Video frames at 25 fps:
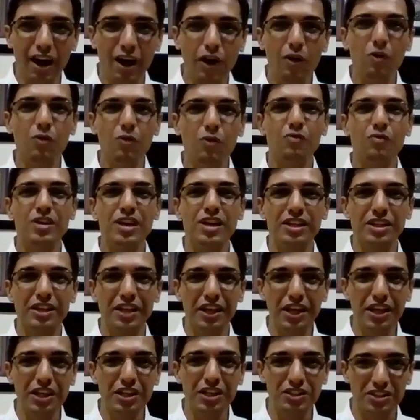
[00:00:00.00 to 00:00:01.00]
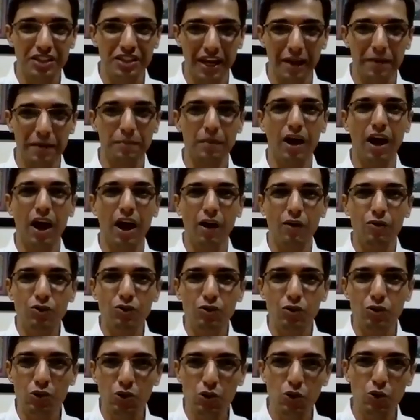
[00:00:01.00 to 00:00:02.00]
how we teach them how
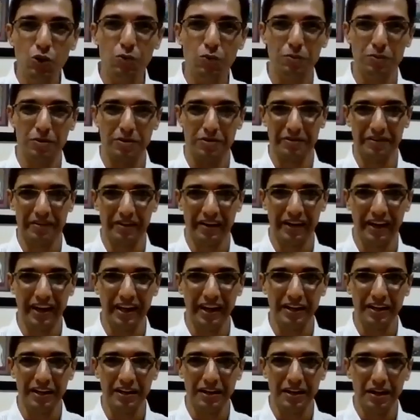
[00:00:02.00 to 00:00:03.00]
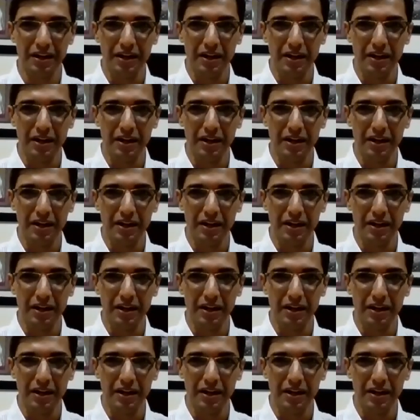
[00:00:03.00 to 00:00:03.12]
to loop, right?